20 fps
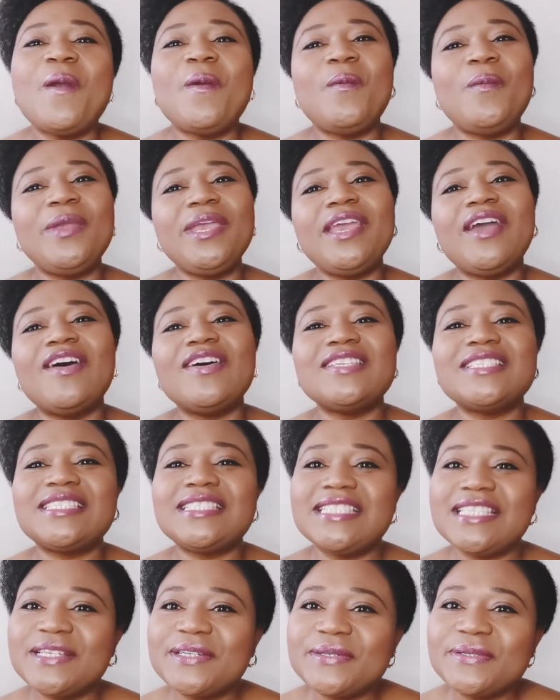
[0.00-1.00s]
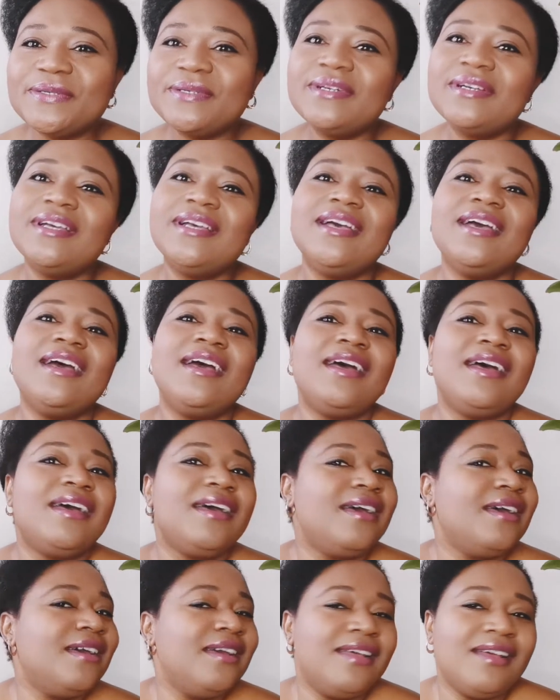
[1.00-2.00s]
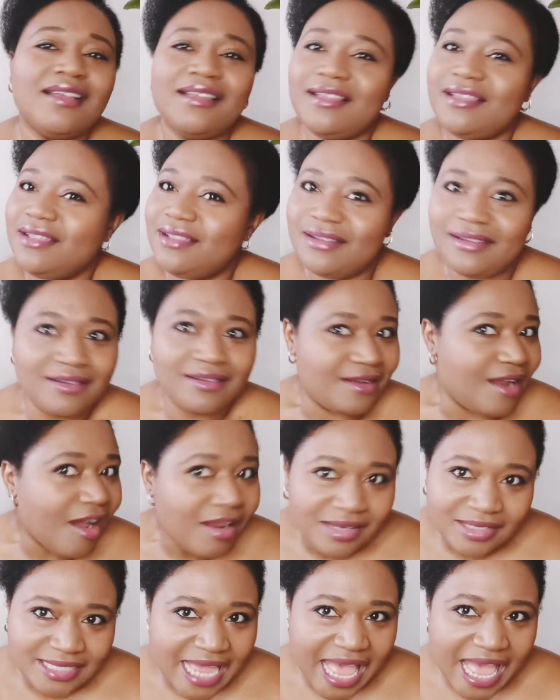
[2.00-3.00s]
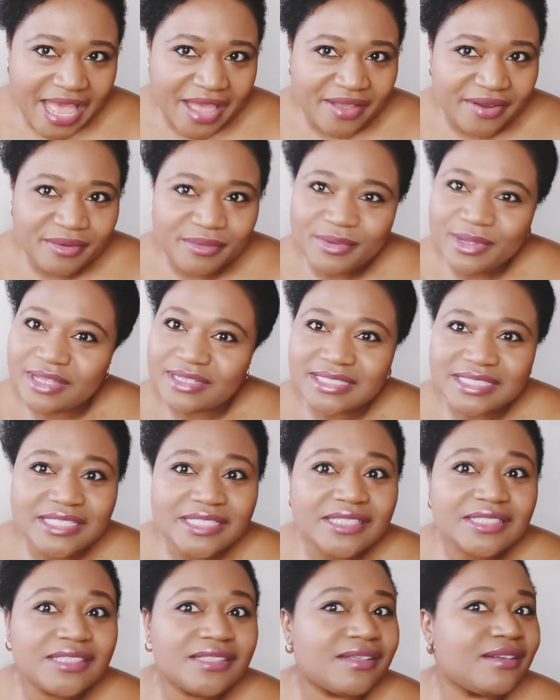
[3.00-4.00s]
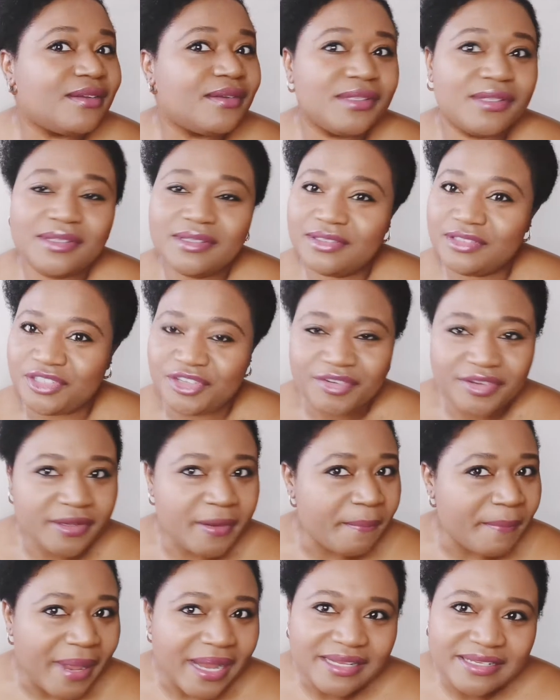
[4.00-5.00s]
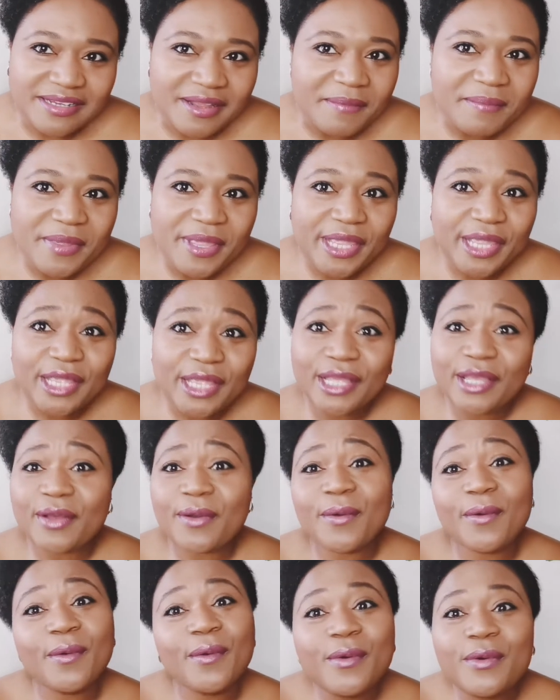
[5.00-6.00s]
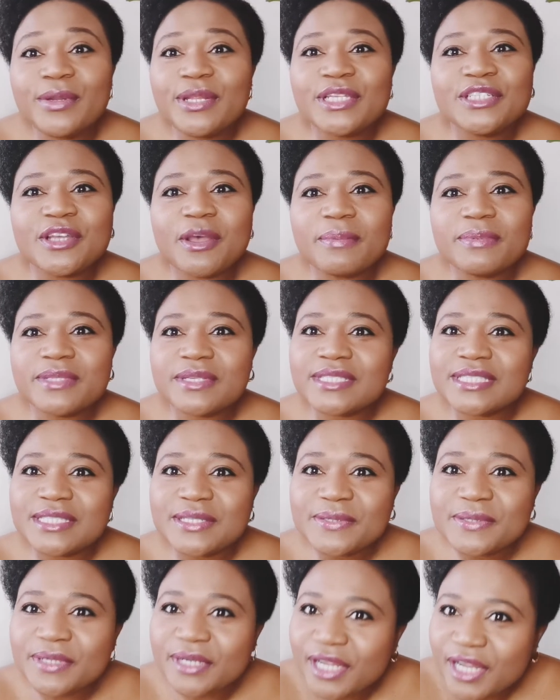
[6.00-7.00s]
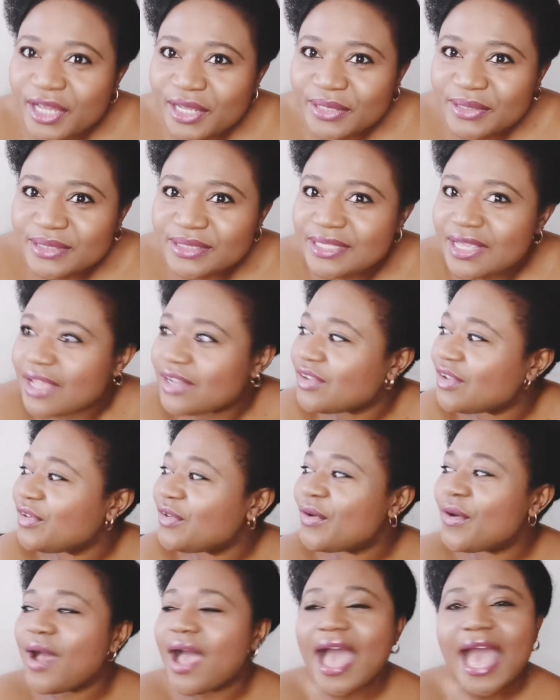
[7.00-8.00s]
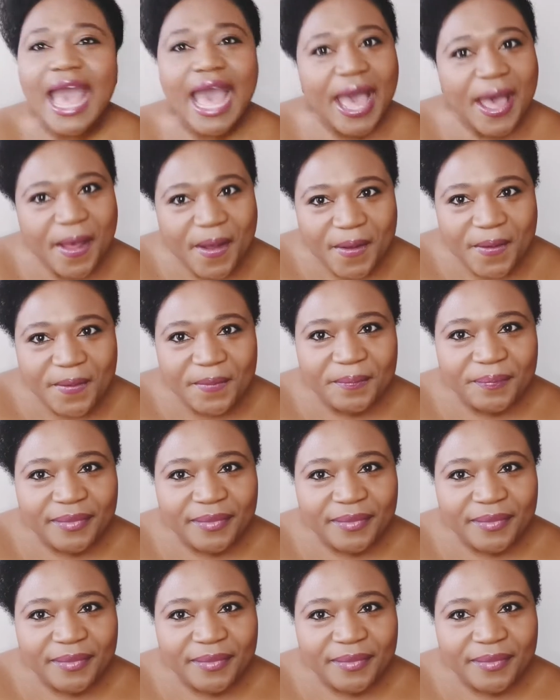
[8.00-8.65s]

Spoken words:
We are still locked down. We are still during the pandemic. All the shops are still closed. So I don't know how.